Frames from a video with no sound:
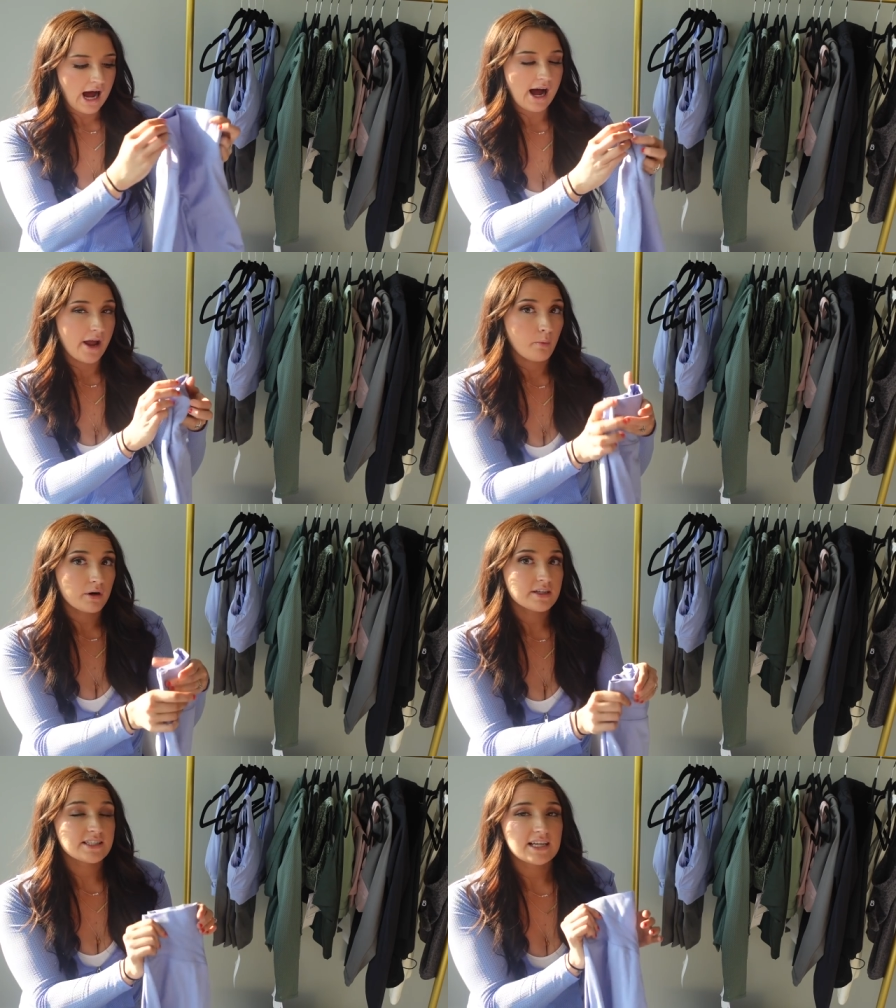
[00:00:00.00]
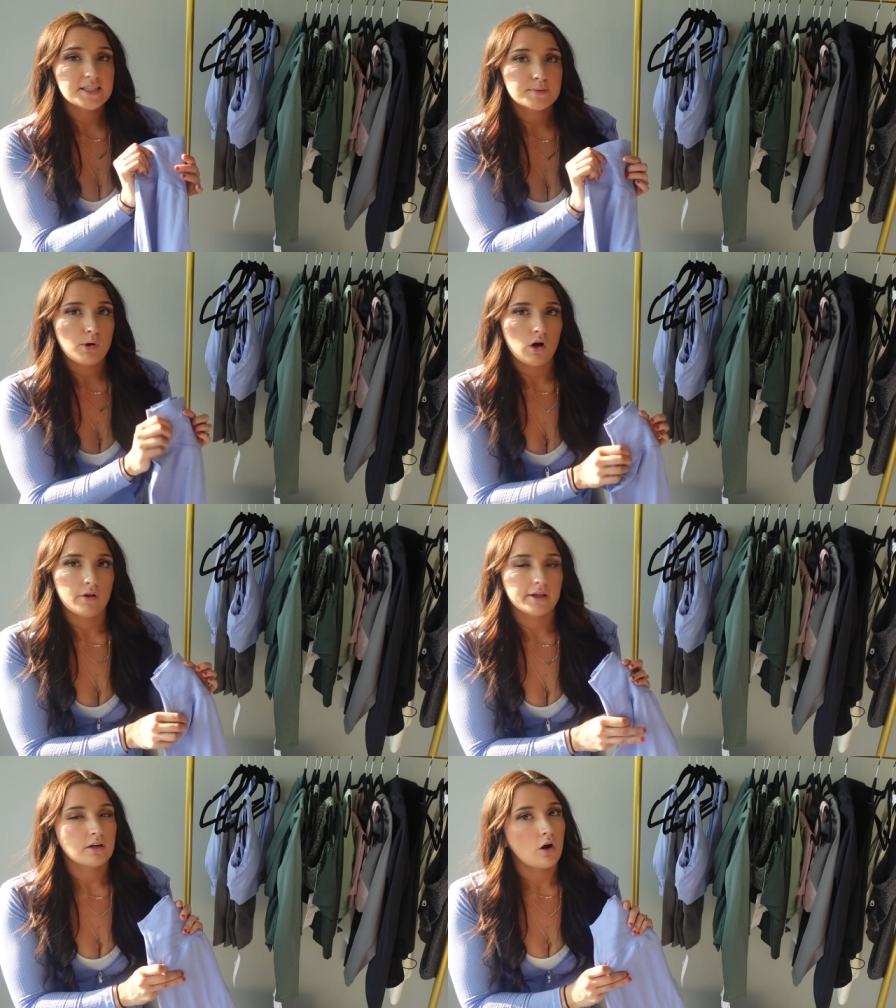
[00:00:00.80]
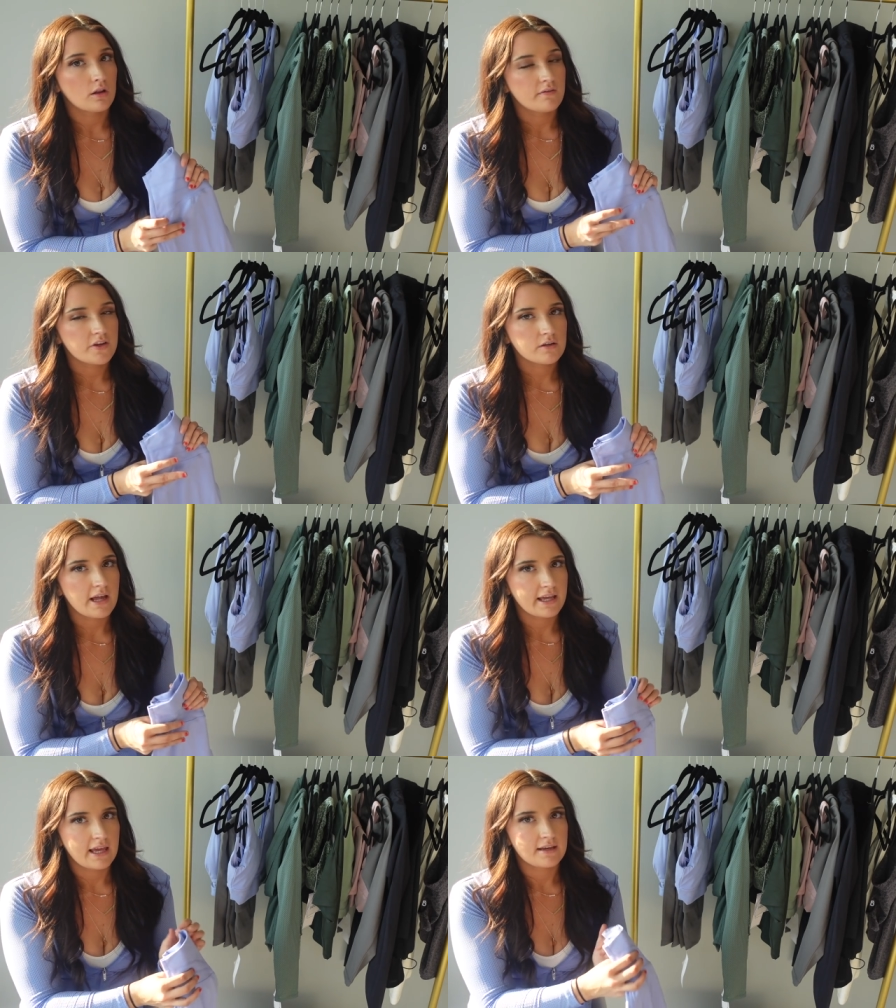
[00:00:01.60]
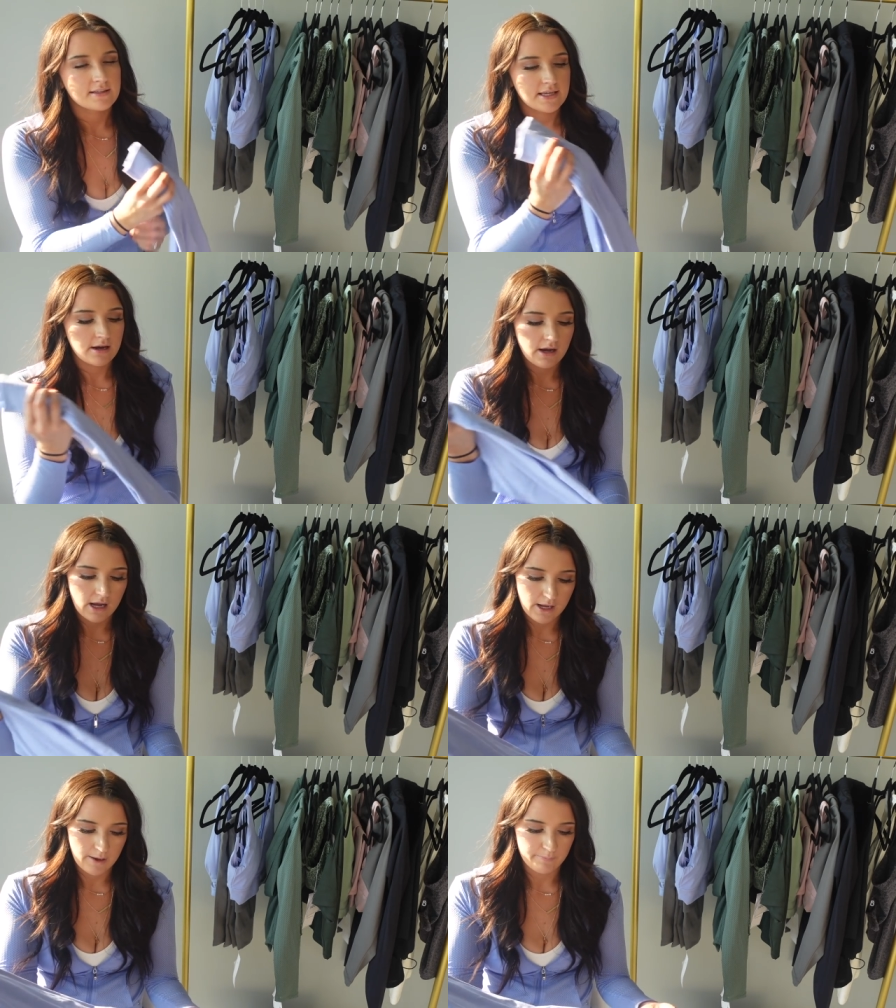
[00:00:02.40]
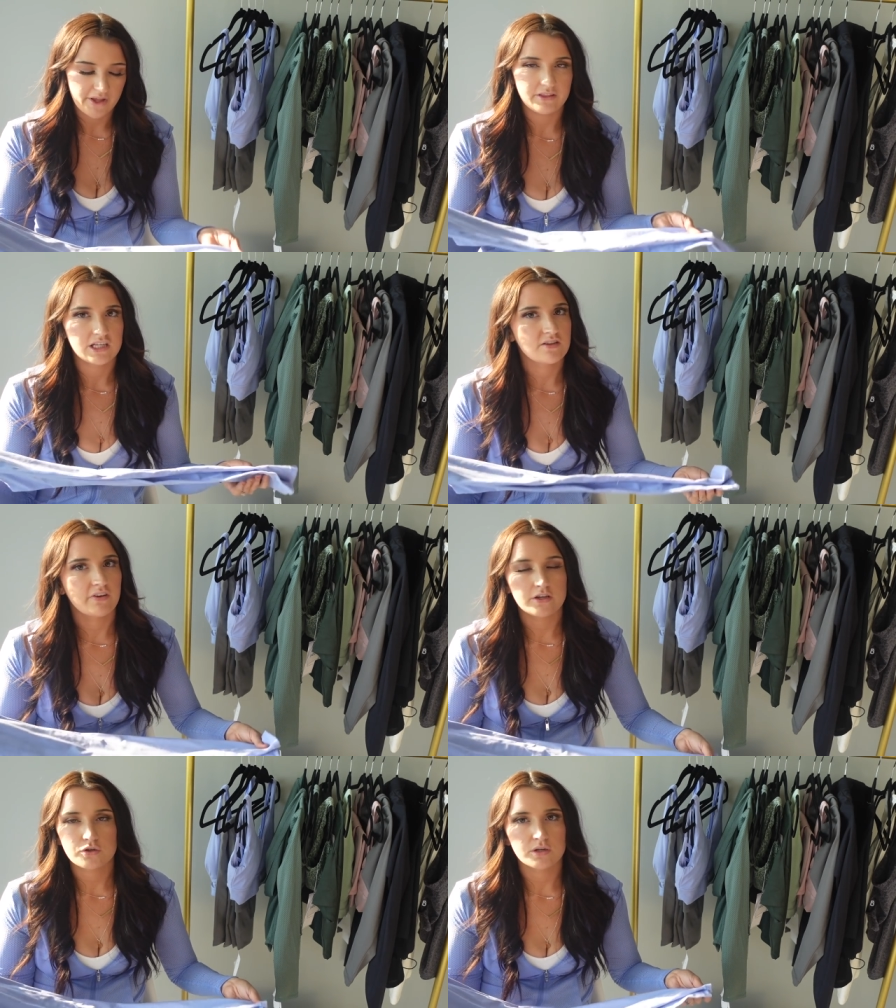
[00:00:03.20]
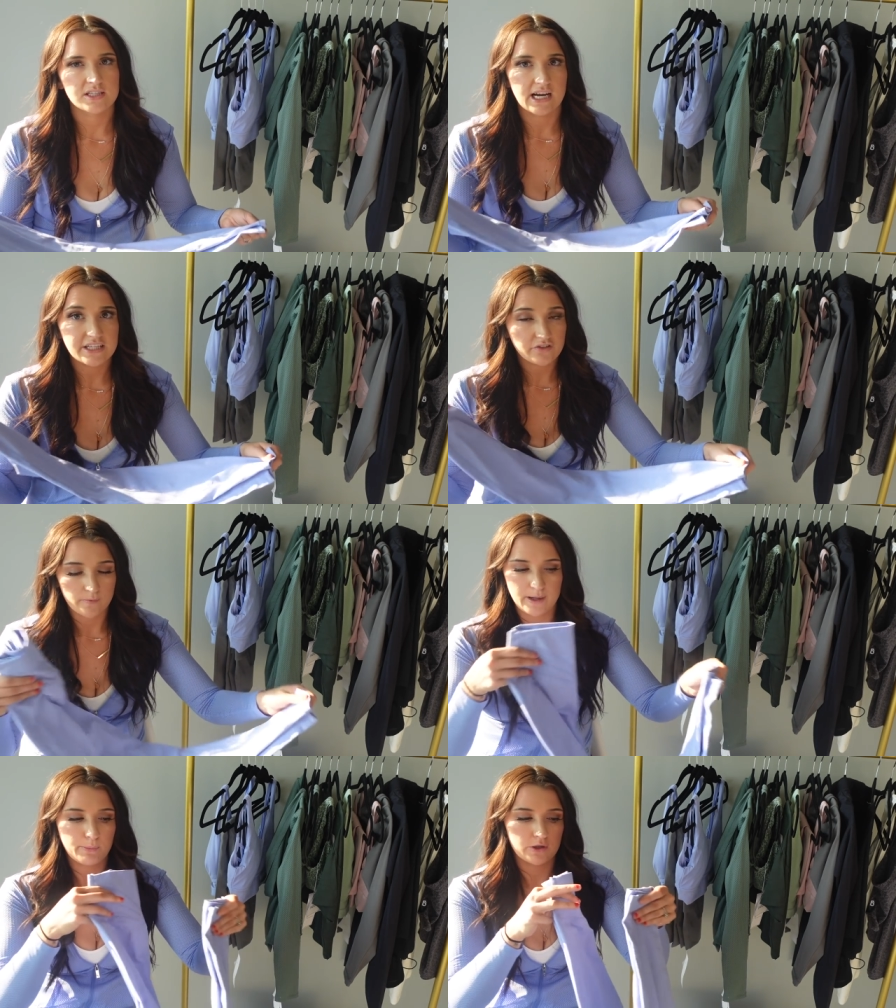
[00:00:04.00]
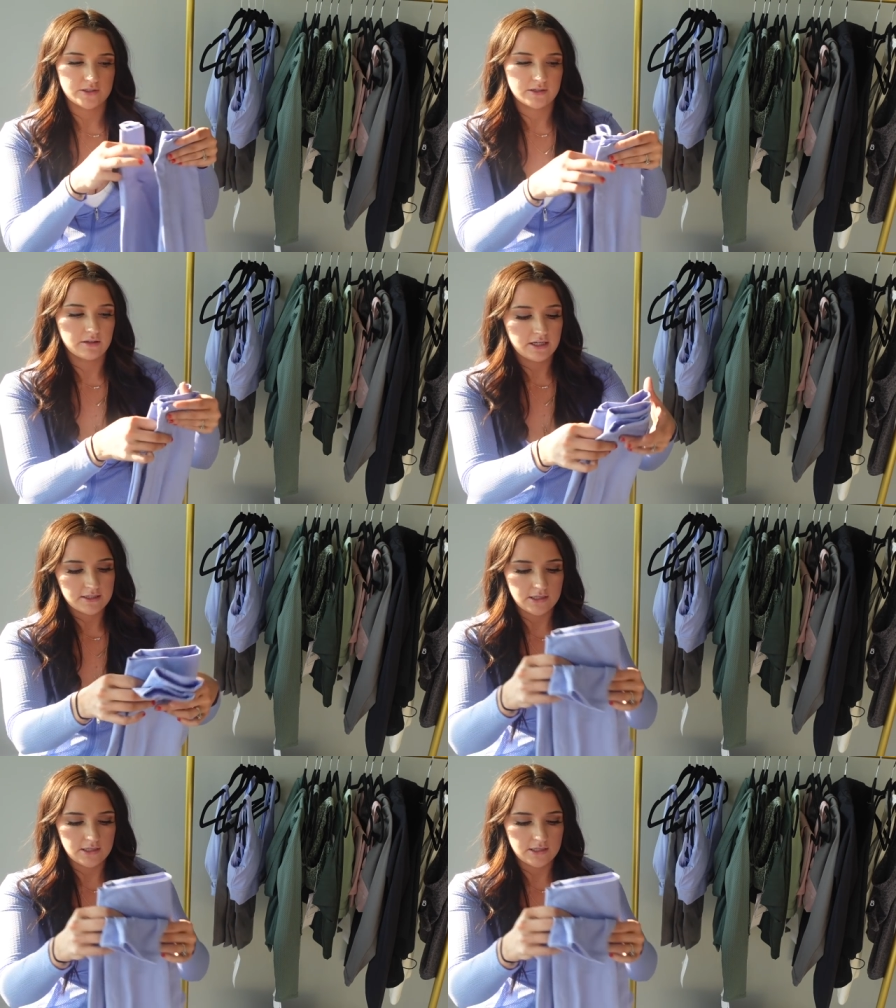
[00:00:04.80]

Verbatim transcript: I wear a size small in all of their leggings, and these fit true to size for me personally.